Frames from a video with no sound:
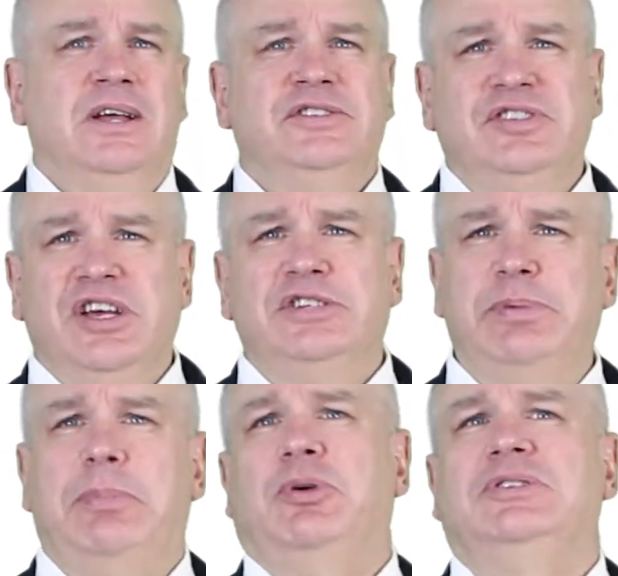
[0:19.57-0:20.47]

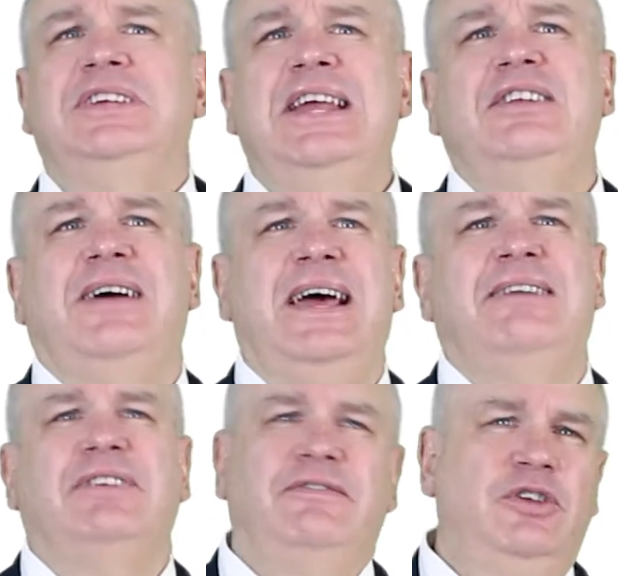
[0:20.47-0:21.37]
Salespeople tend to
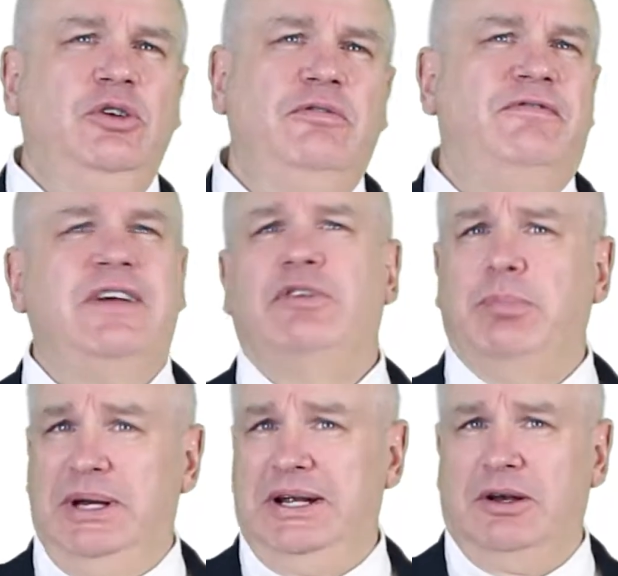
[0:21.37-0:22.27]
have a few favorite
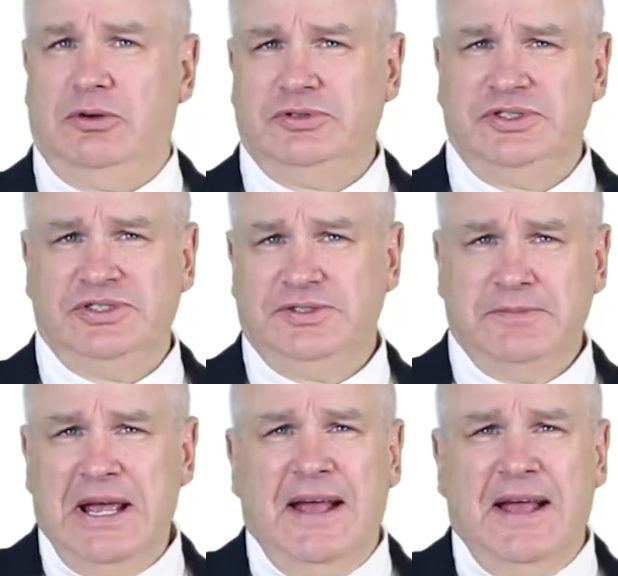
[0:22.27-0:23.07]
pre-closes